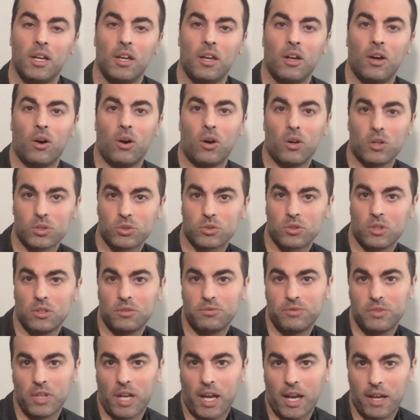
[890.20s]
Also, if
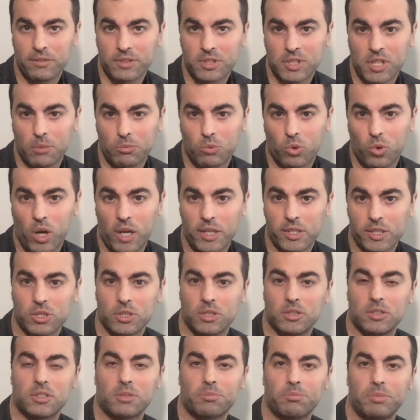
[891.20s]
you have some
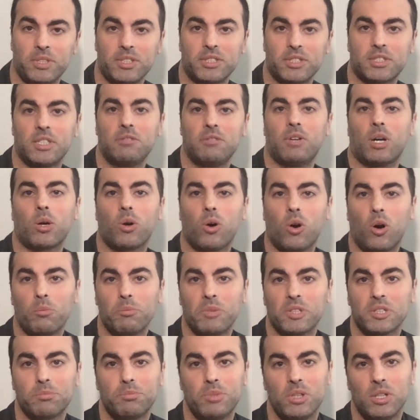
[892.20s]
questions, please leave a
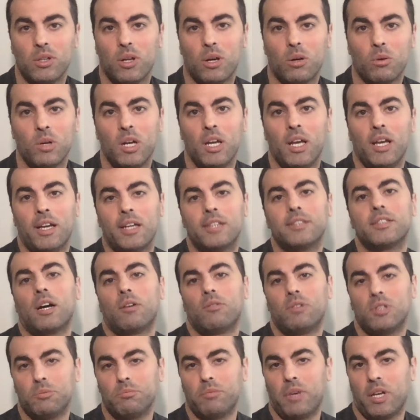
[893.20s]
comment below and I
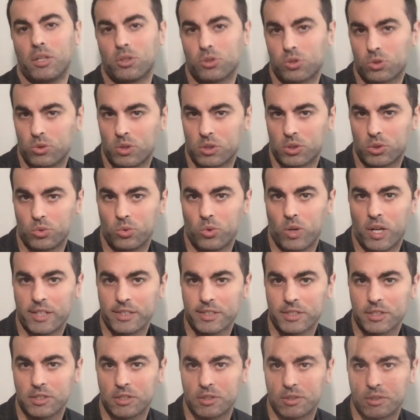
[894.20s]
will make sure to
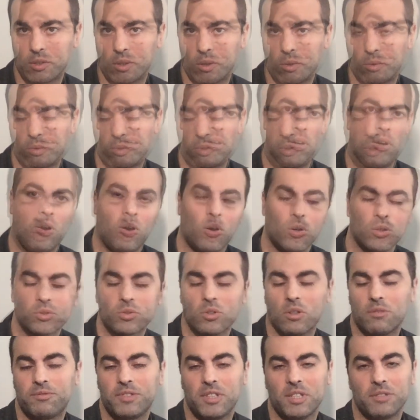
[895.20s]
answer those. Also,
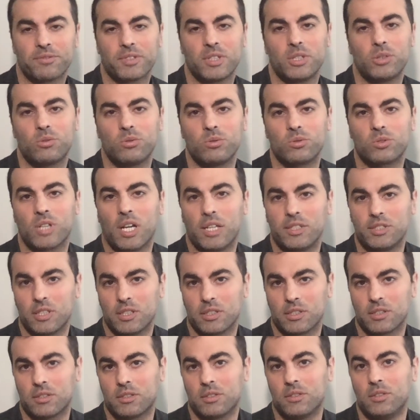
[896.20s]
feel free to
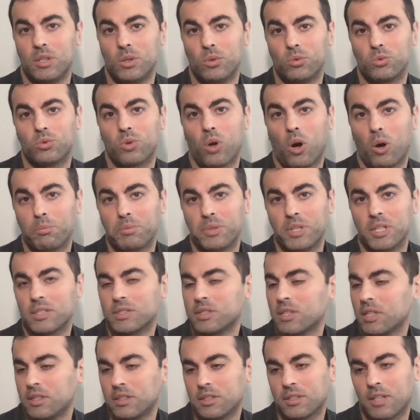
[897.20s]
suggest new topics
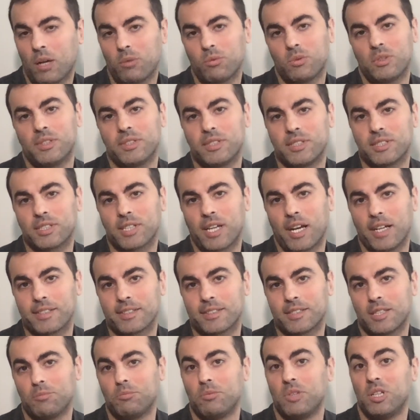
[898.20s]
and I will discuss
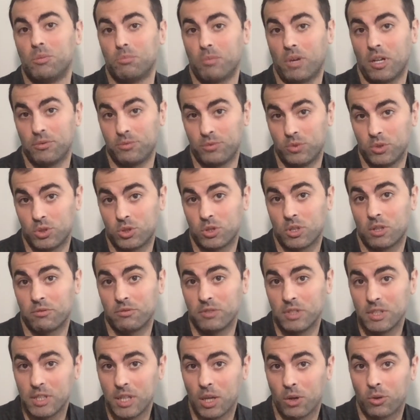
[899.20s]
them in my future
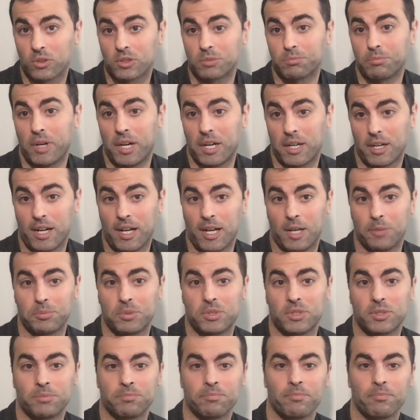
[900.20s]
videos perhaps.